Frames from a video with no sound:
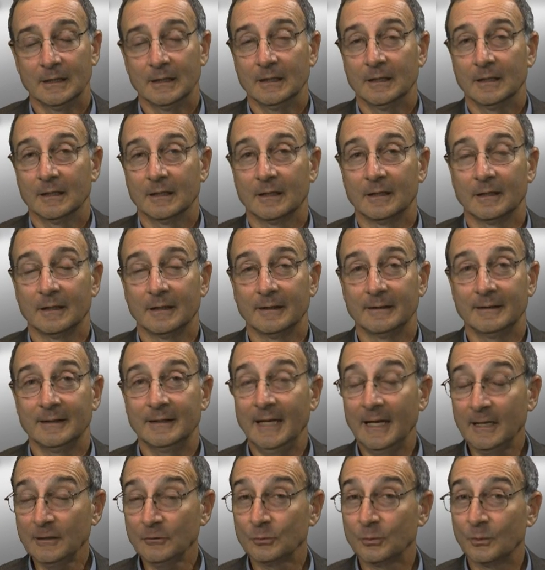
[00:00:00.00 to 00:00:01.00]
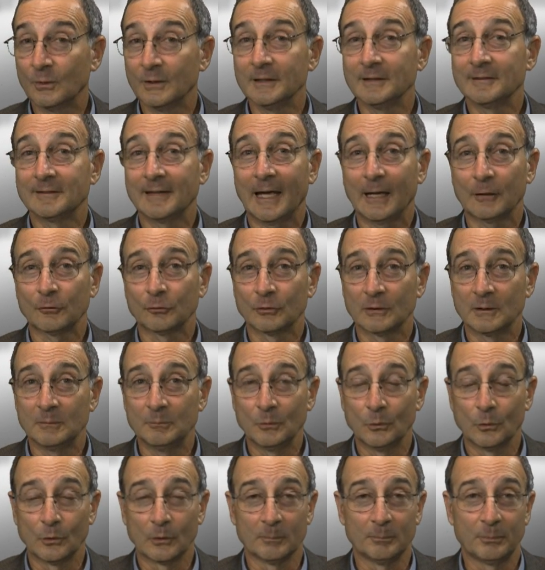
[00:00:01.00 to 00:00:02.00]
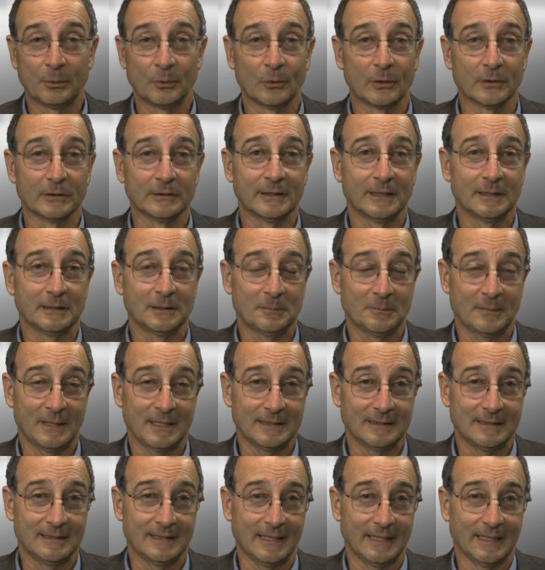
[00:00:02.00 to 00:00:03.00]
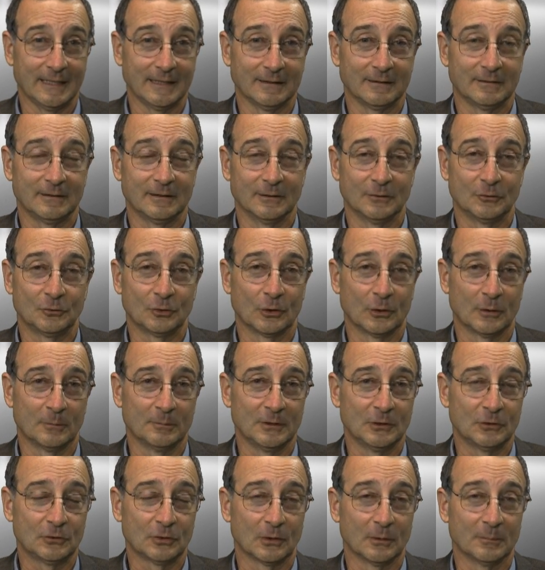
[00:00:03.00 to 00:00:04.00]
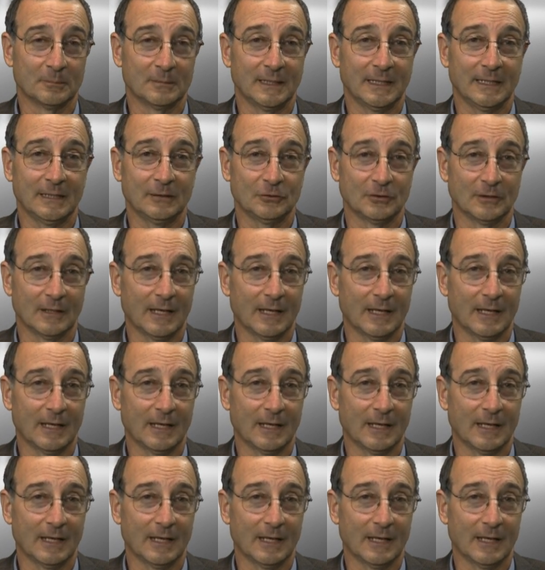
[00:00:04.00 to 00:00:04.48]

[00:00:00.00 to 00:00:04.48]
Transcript: The next one is actually more important than you may think, the term and termination.